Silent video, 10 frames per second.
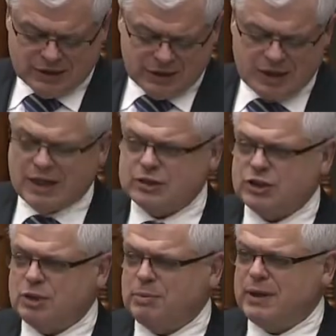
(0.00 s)

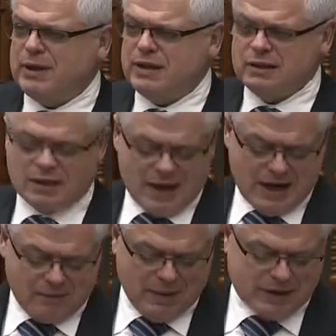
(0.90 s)

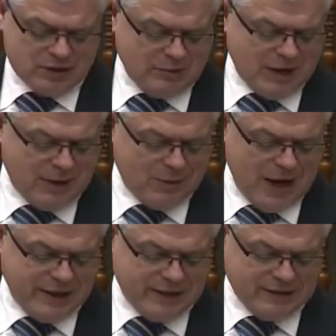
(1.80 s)
TIGP, based in my
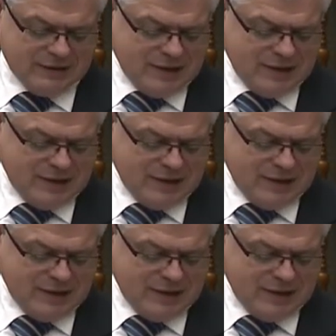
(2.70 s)
riding.